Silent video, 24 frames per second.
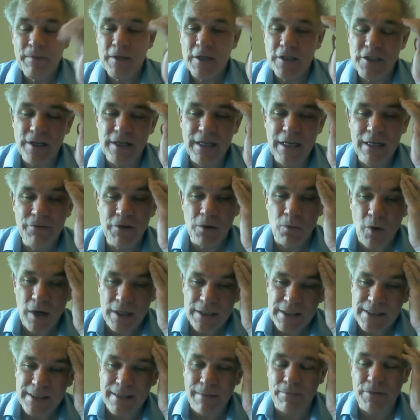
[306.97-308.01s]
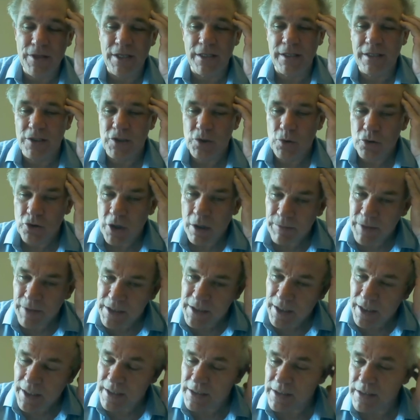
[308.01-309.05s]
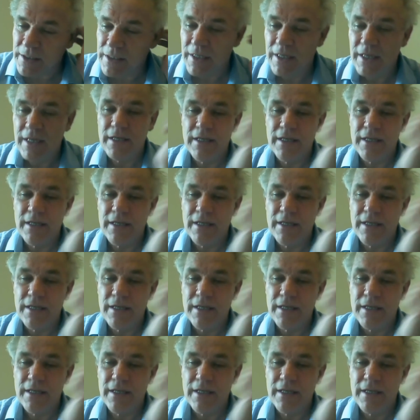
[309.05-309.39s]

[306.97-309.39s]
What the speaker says: So even once something is automatized,